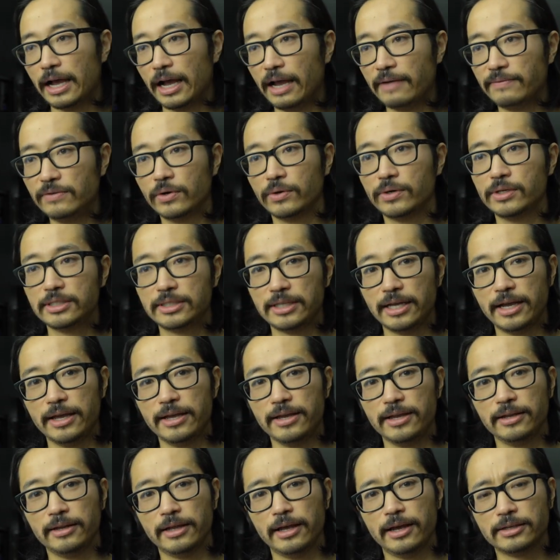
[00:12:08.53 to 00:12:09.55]
I've noticed
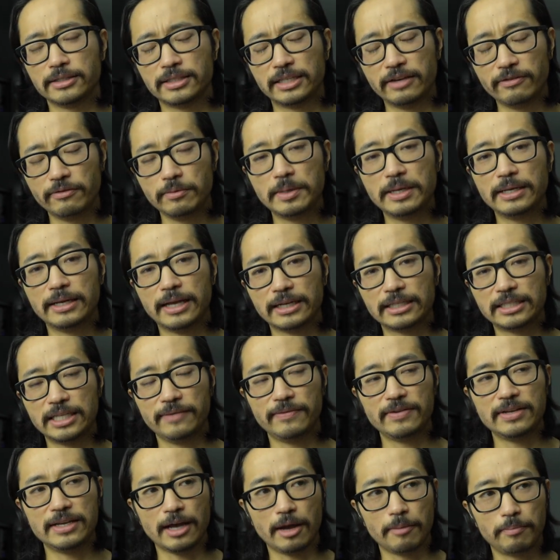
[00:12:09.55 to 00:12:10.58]
that it has given me an activity